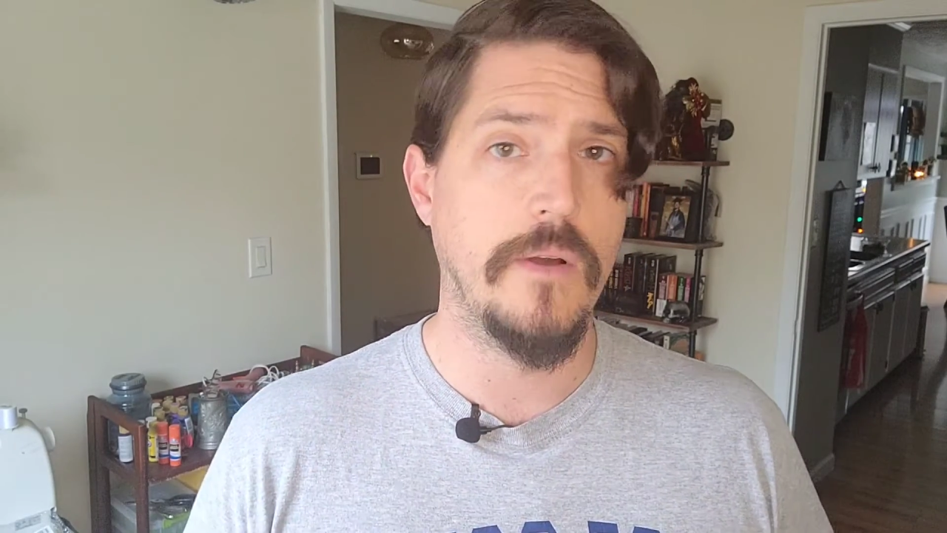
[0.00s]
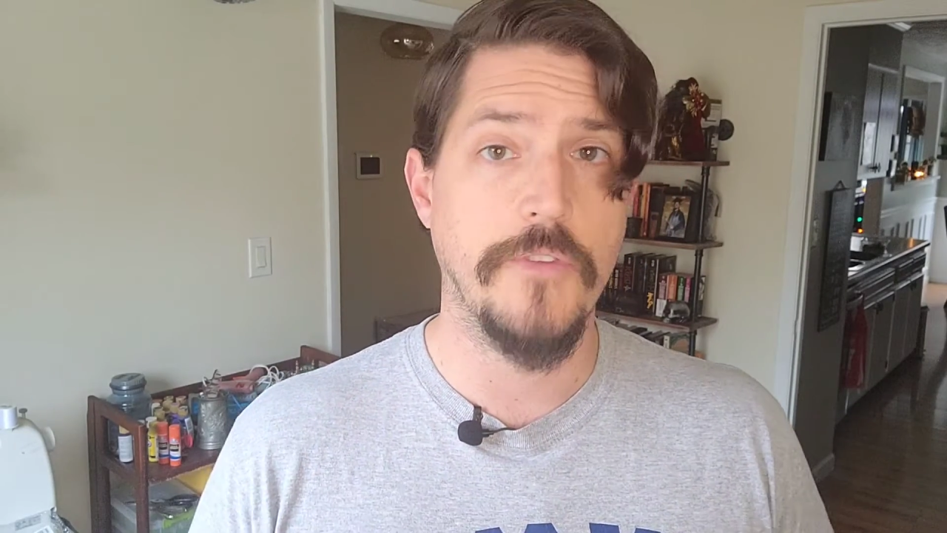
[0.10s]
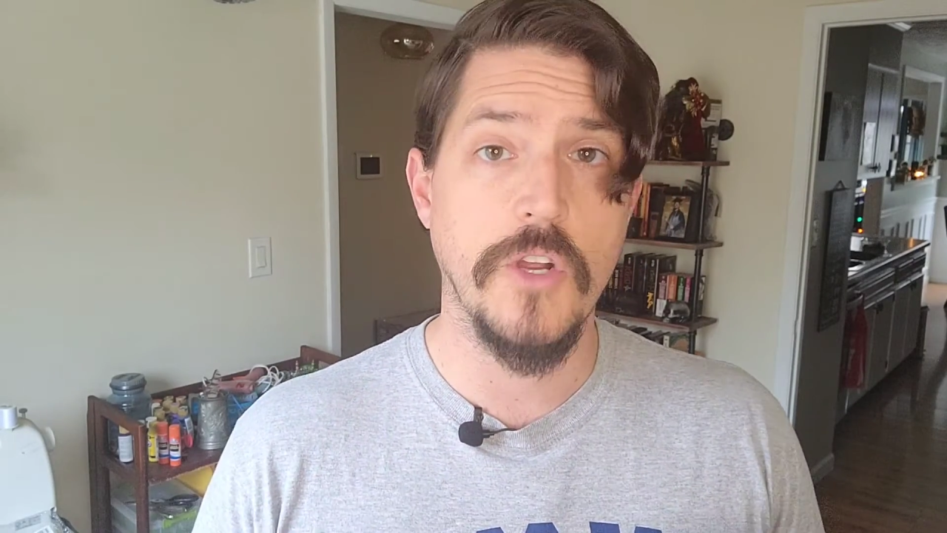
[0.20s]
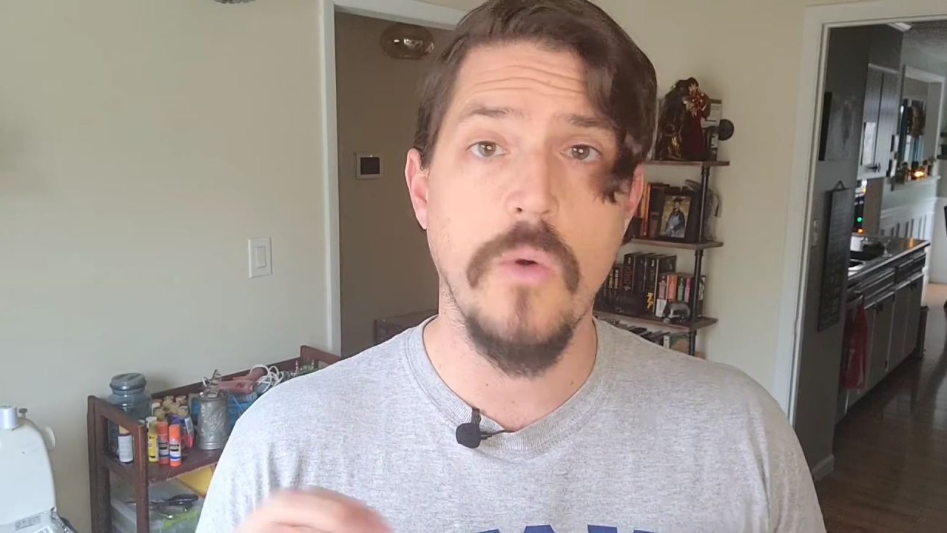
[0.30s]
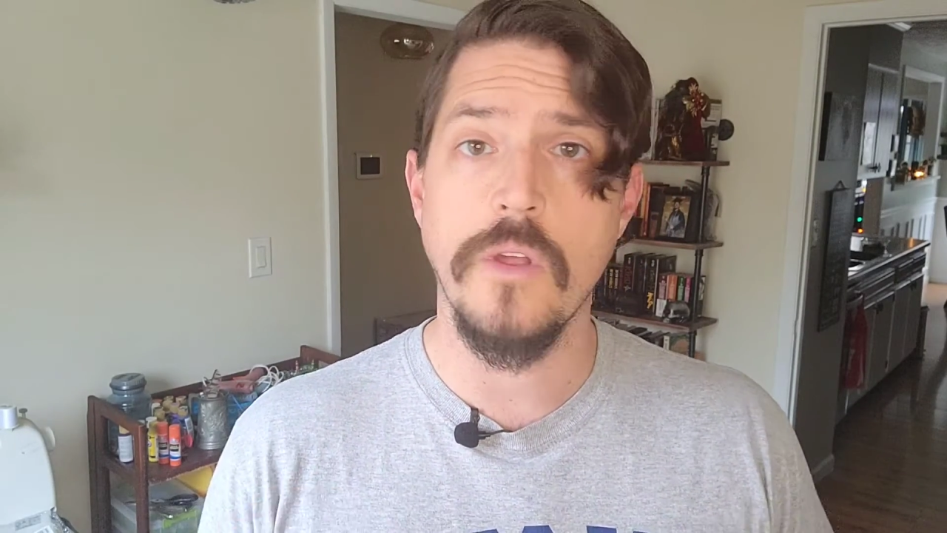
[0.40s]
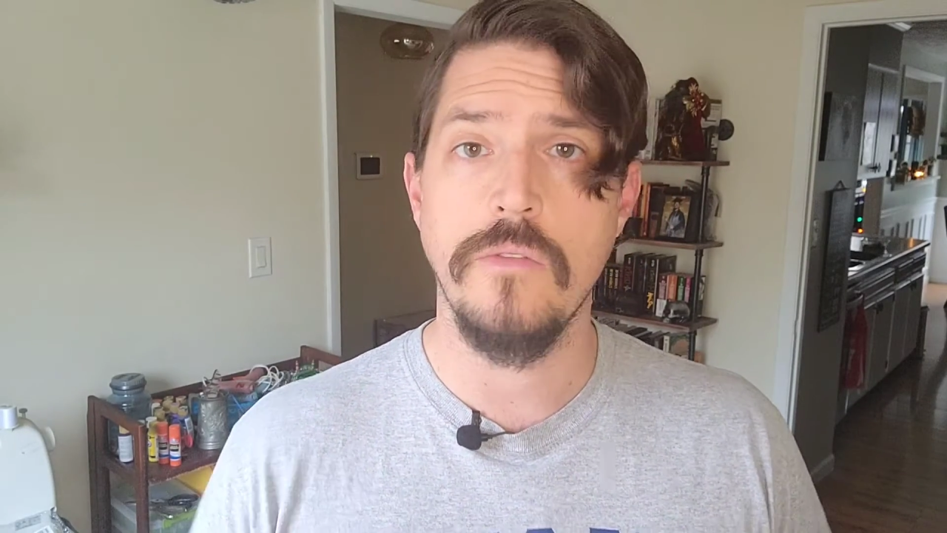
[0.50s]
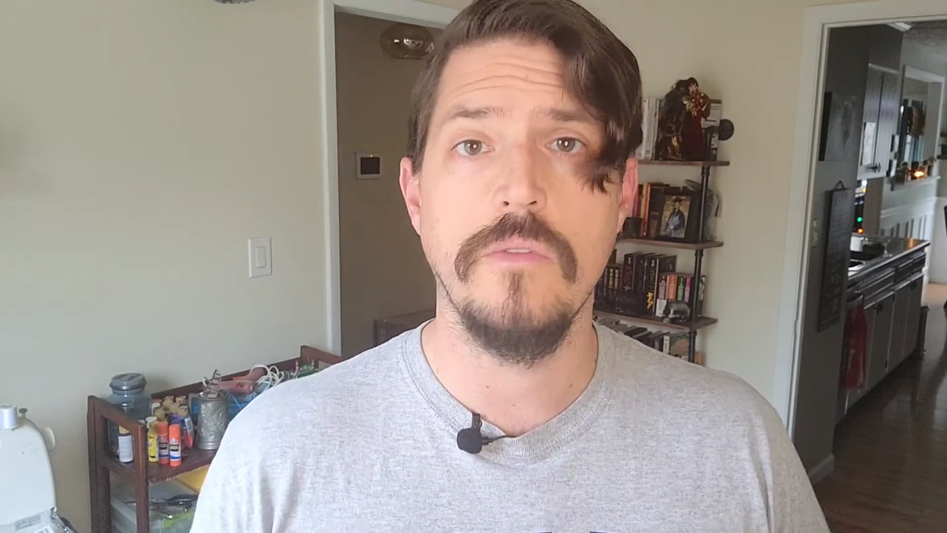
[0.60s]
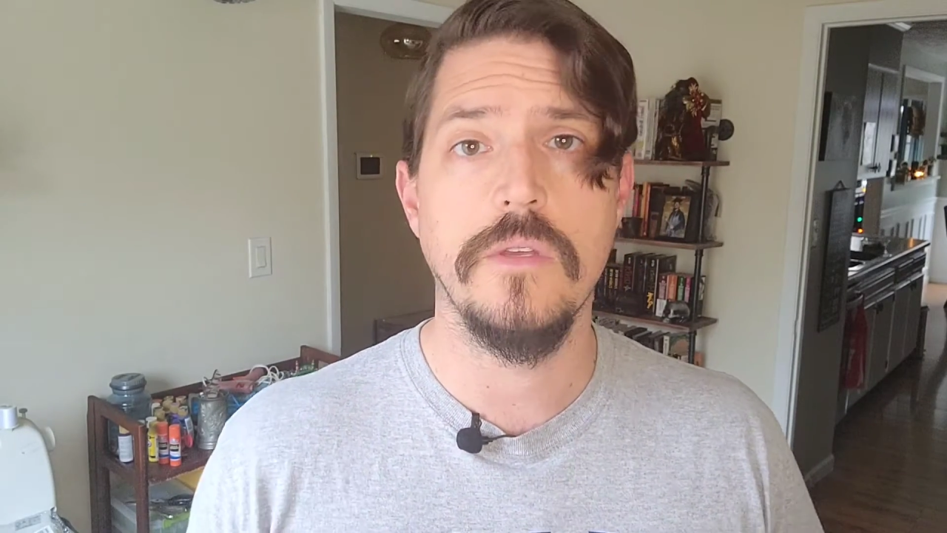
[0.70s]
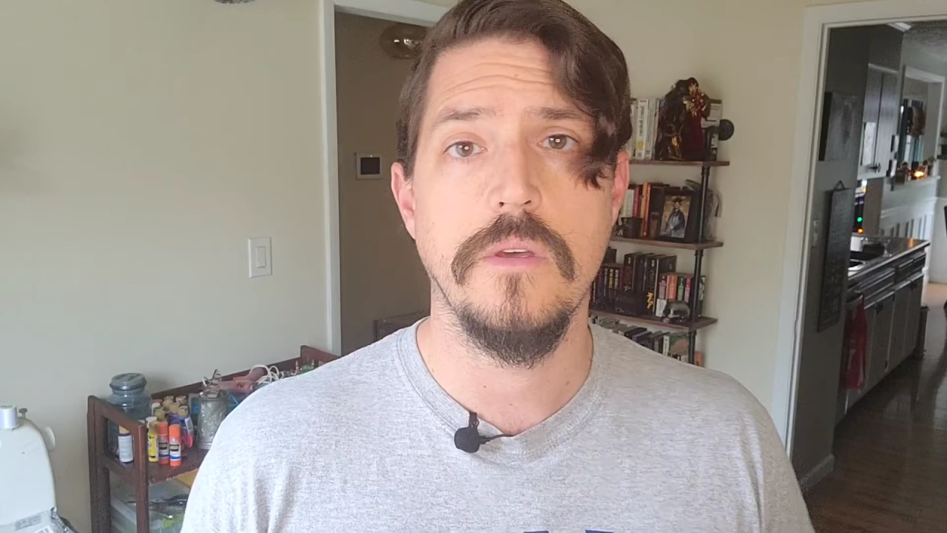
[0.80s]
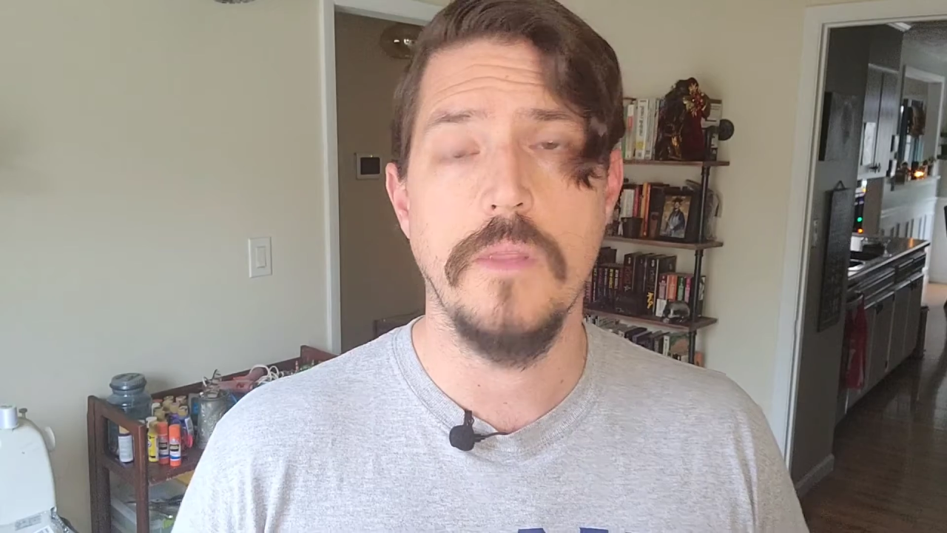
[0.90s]
if you're going through
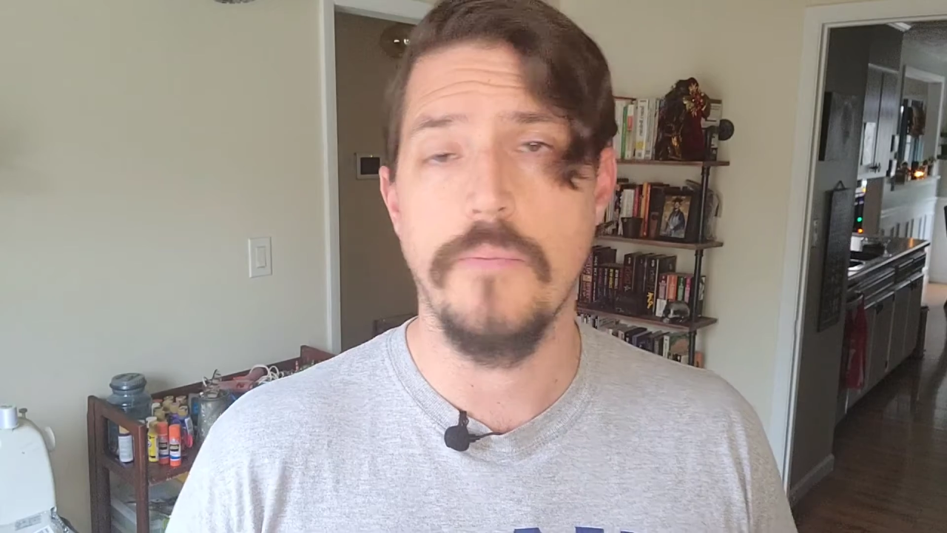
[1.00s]
the